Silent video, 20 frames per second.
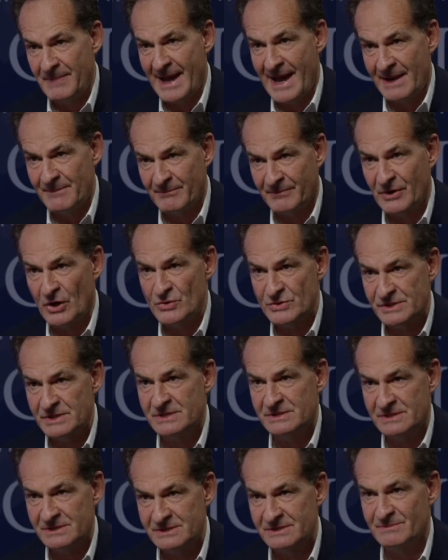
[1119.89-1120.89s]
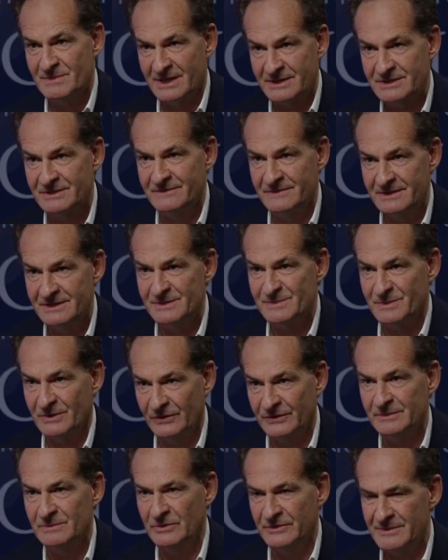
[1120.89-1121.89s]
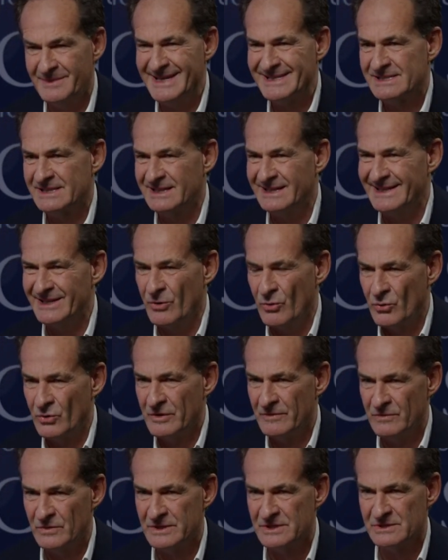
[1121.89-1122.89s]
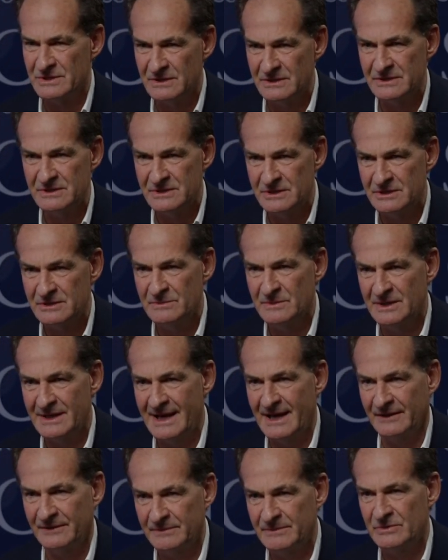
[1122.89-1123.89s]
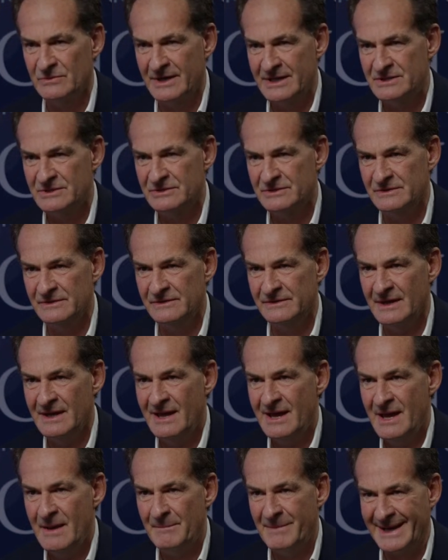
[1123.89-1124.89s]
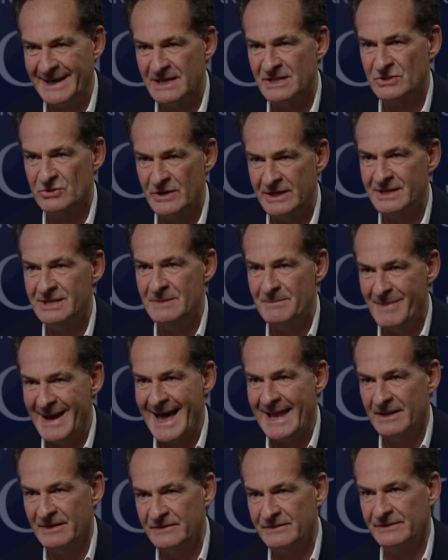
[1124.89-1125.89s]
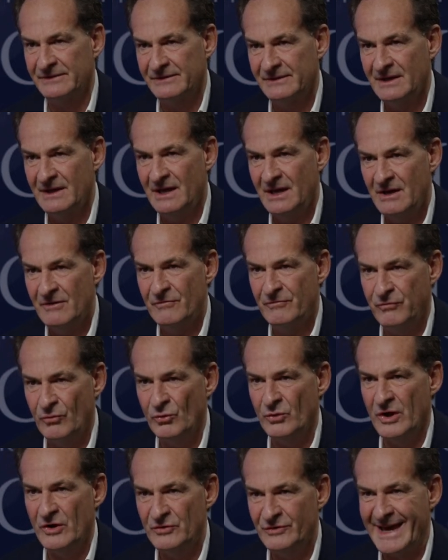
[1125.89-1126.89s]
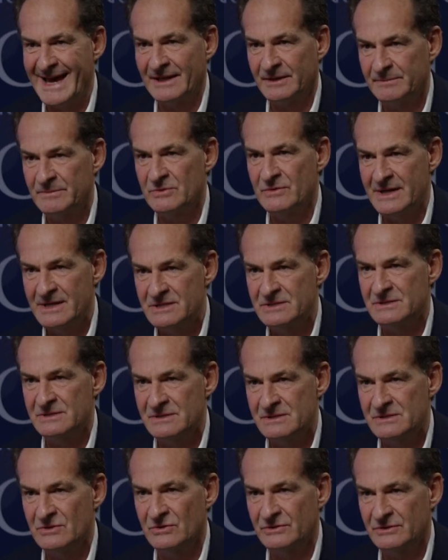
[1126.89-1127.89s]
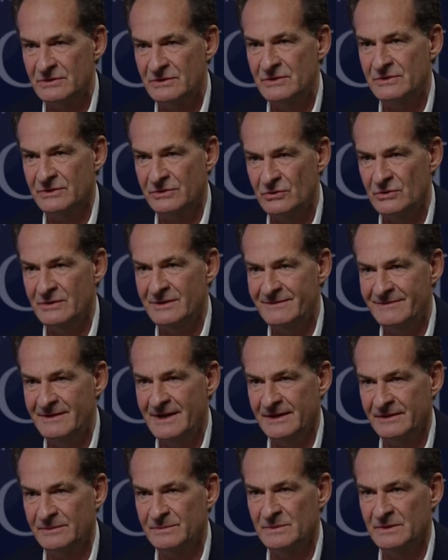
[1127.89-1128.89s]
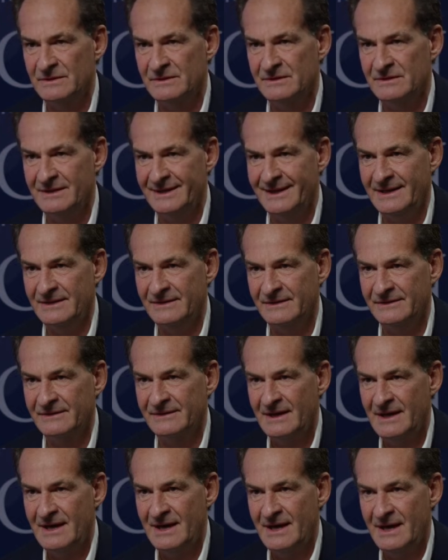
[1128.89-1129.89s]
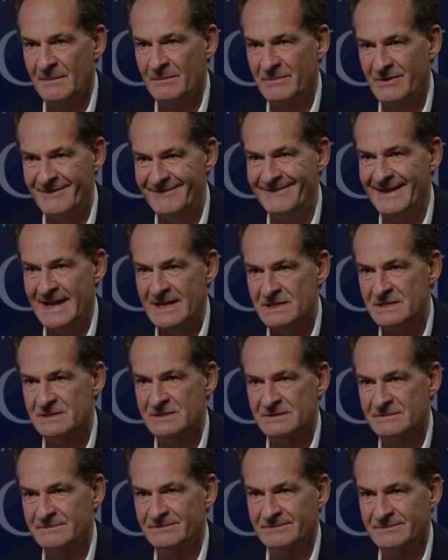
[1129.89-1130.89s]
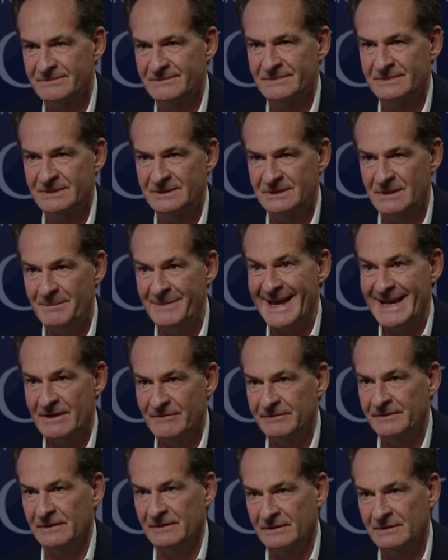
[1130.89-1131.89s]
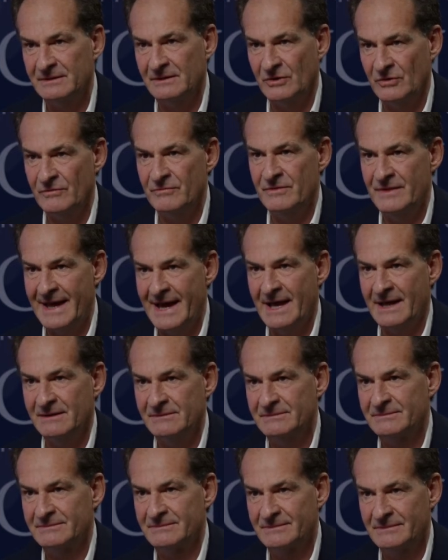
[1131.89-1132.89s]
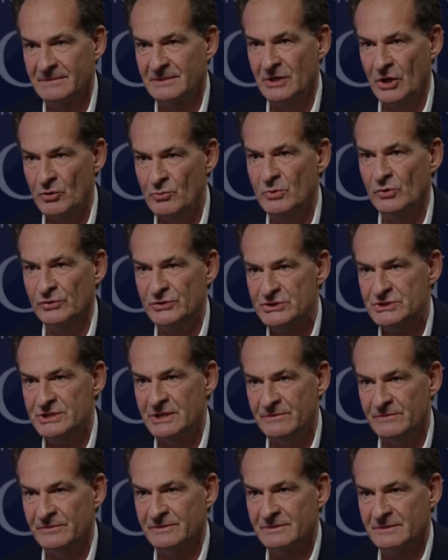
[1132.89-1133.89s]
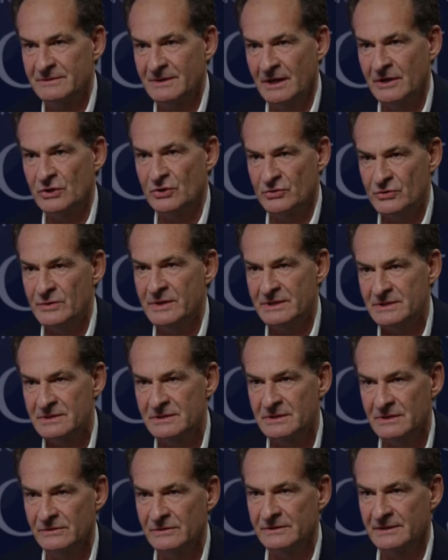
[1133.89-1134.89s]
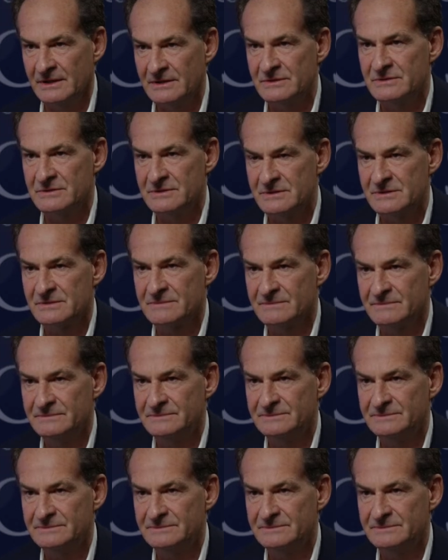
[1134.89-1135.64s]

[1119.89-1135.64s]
and processes as much of it as possible domestically, all of which are legitimate aspirations, but a tricky balance for those aspirations not to deter investment and hence prevent the benefits of that global shift accruing to those countries.